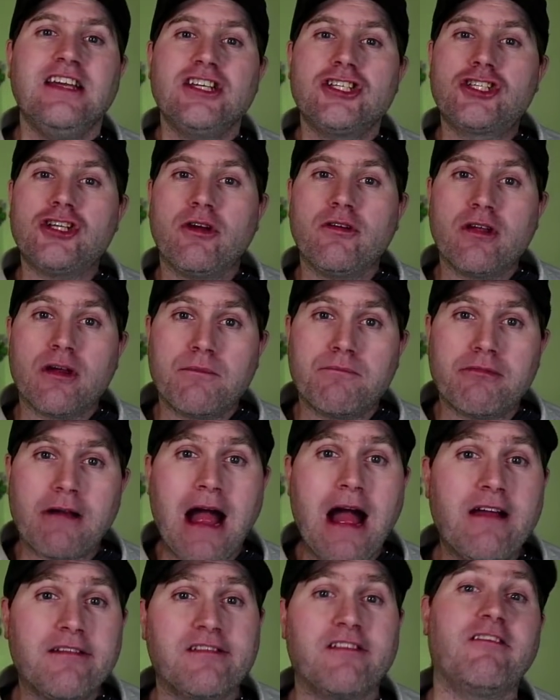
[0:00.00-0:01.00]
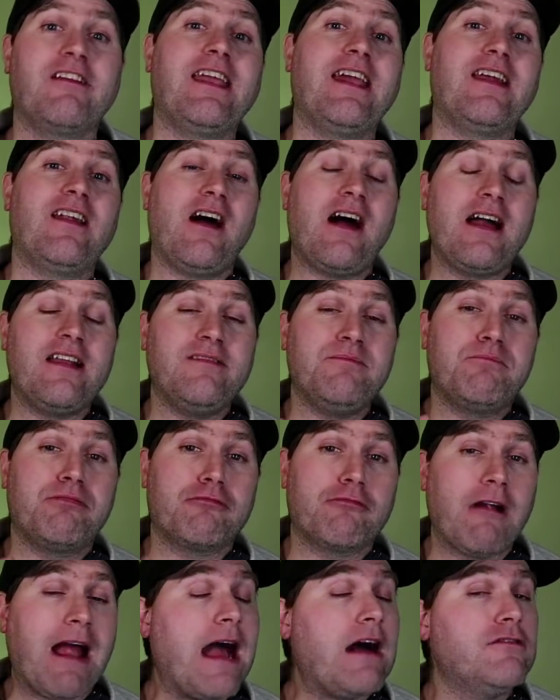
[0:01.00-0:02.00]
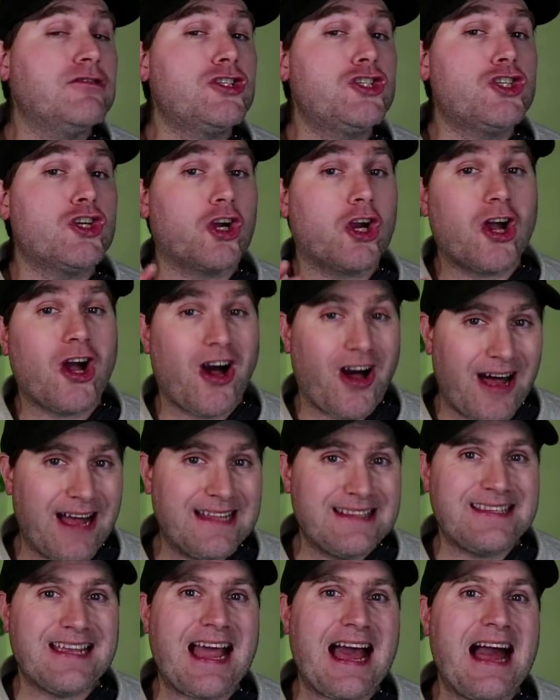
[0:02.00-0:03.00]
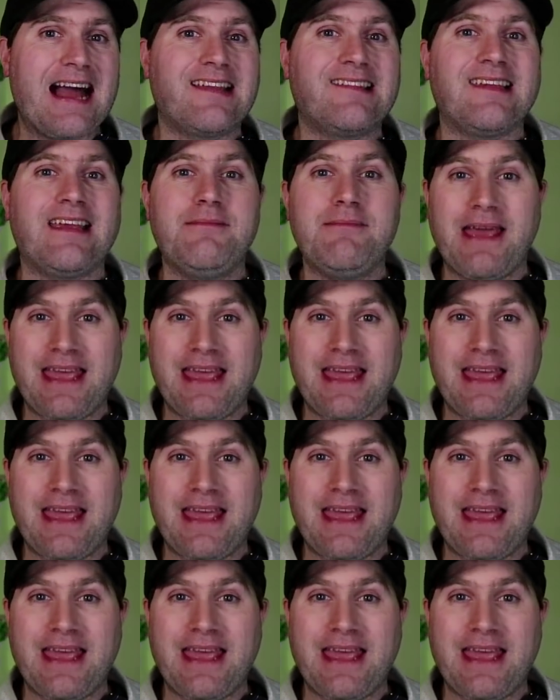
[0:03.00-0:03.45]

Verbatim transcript: So your browser cannot browse your contacts and